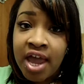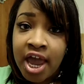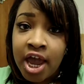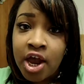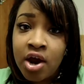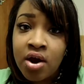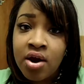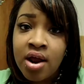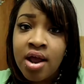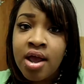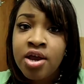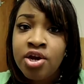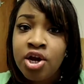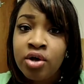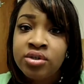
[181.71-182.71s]
hair,
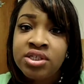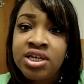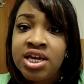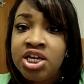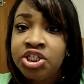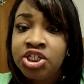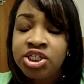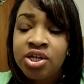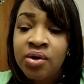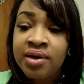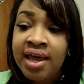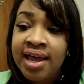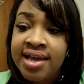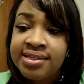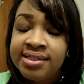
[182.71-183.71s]
you know, to each his own,
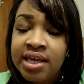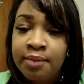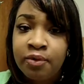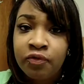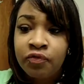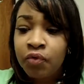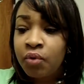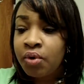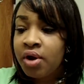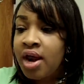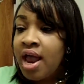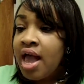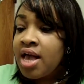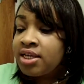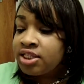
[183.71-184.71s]
like I said before.
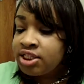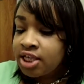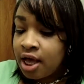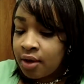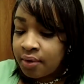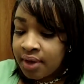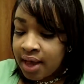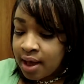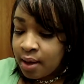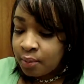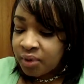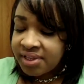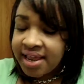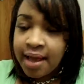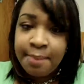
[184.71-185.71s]
So um,
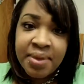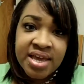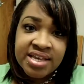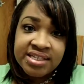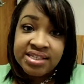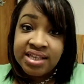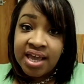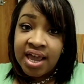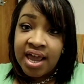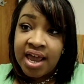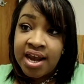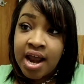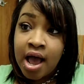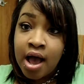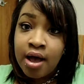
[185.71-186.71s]
with that being
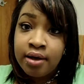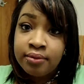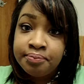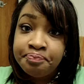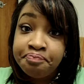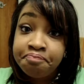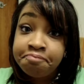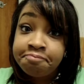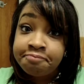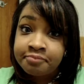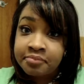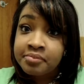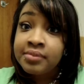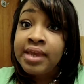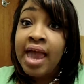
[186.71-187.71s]
said, um,
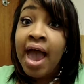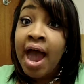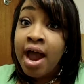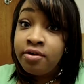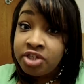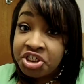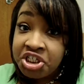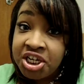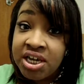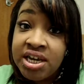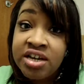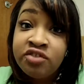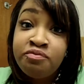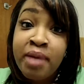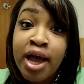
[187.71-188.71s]
I
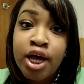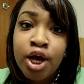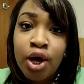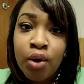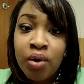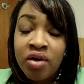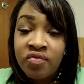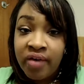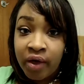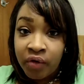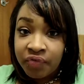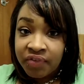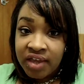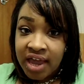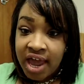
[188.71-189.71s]
achieved my goal of
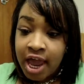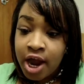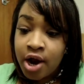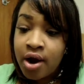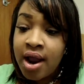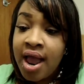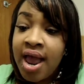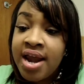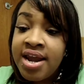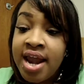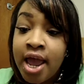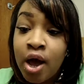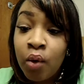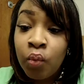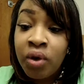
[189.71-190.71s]
healthy hair.
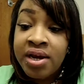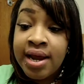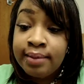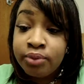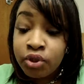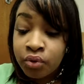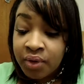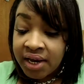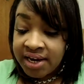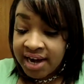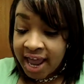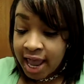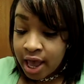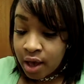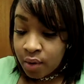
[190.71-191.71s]
Now, what I'm doing
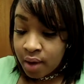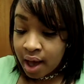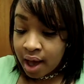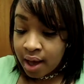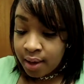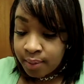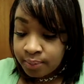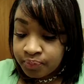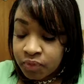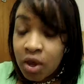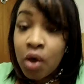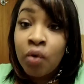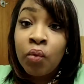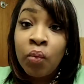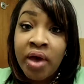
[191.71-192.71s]
now, um,
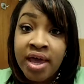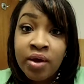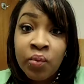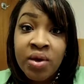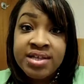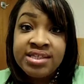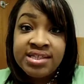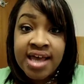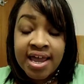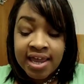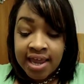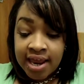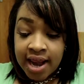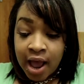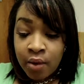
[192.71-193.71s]
wait one
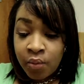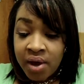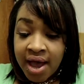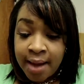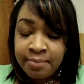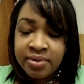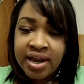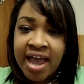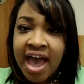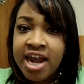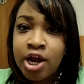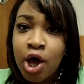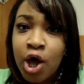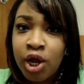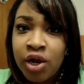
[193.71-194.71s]
second. I want, I'm kind
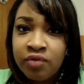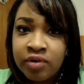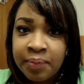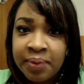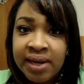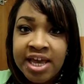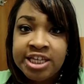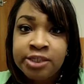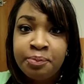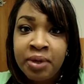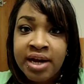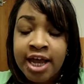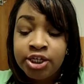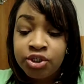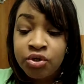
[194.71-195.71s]
of all over the place, but
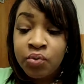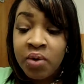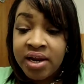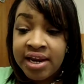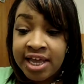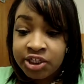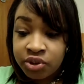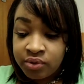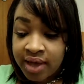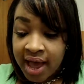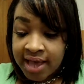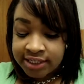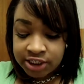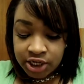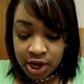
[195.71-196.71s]
I do want to let you
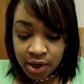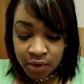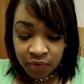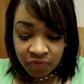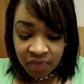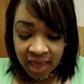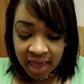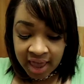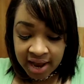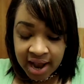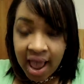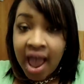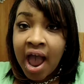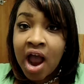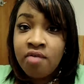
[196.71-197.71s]
guys know that
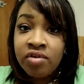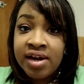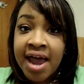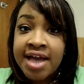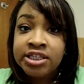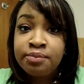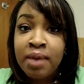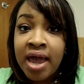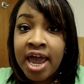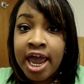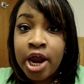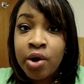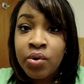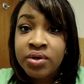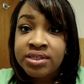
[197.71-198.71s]
I relaxed my
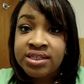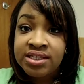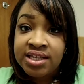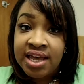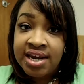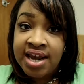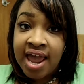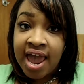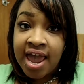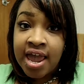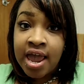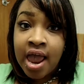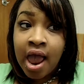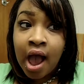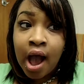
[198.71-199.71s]
hair on Sunday.
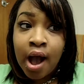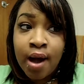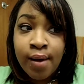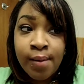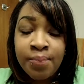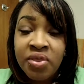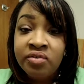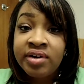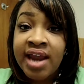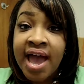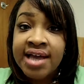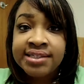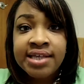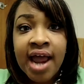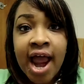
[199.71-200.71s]
Um, the
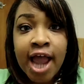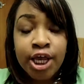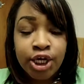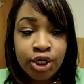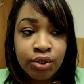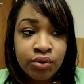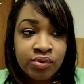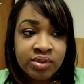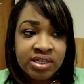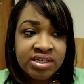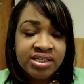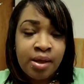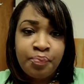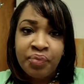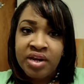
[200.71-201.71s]
relaxer I use is
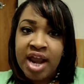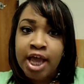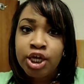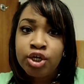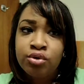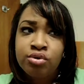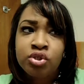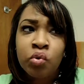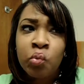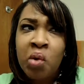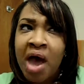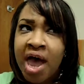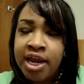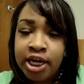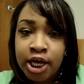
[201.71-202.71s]
something I used a
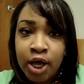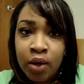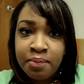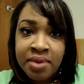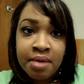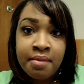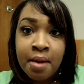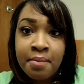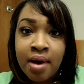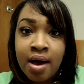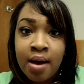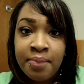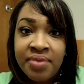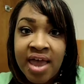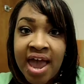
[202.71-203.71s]
while ago, me and my
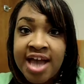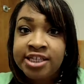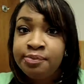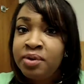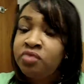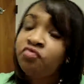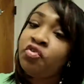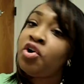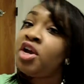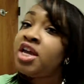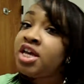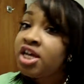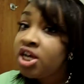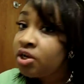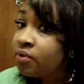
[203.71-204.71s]
mom, that has been very
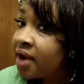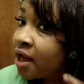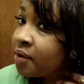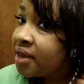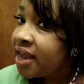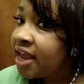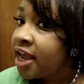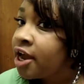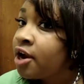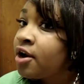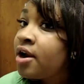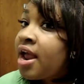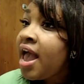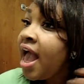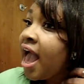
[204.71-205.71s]
good on our hair.
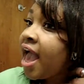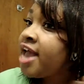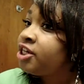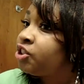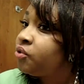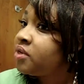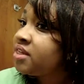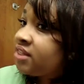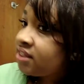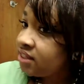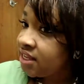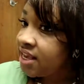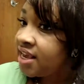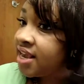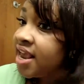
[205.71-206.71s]
As you can
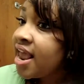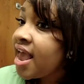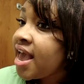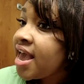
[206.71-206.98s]
see,